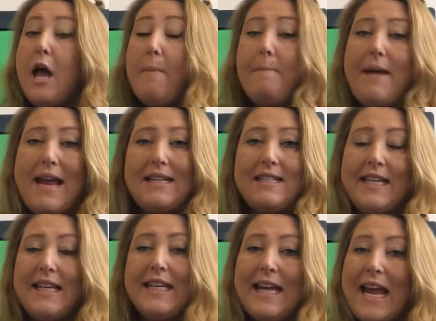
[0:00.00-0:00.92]

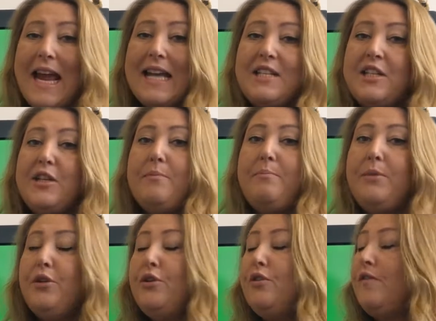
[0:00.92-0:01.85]
Better get a
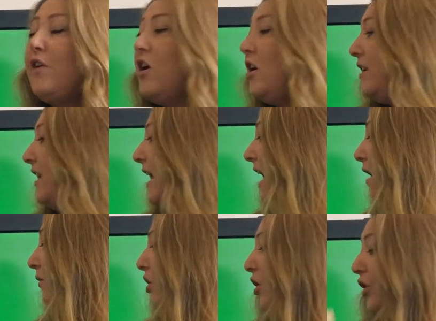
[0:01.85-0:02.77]
move on
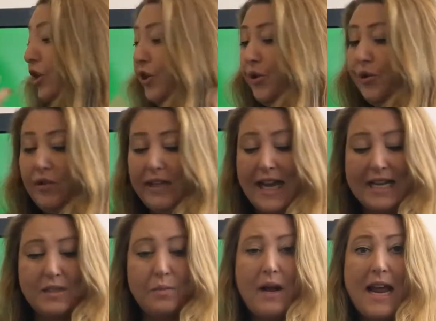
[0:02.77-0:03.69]
now or you'll
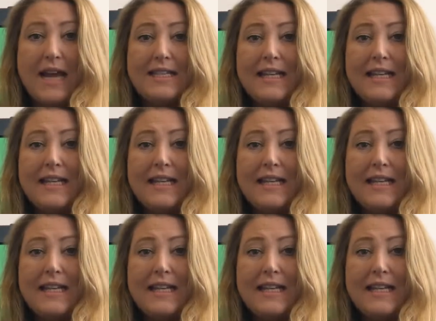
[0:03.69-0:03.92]
get wet